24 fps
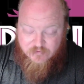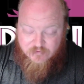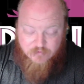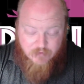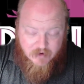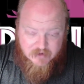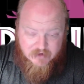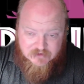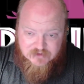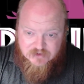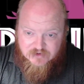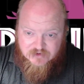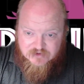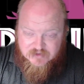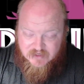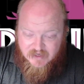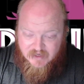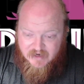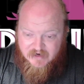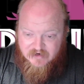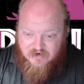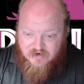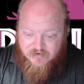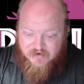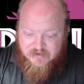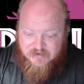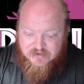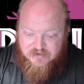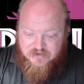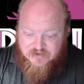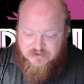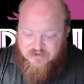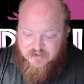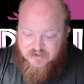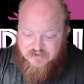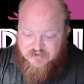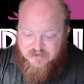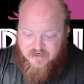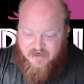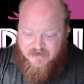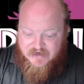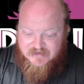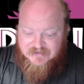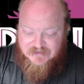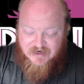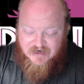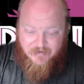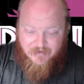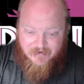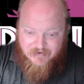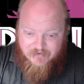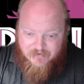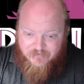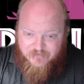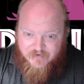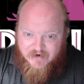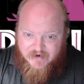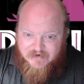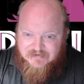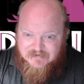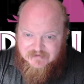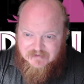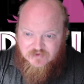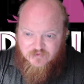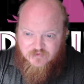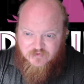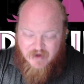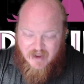monsters and creatures such as Tyranofexes,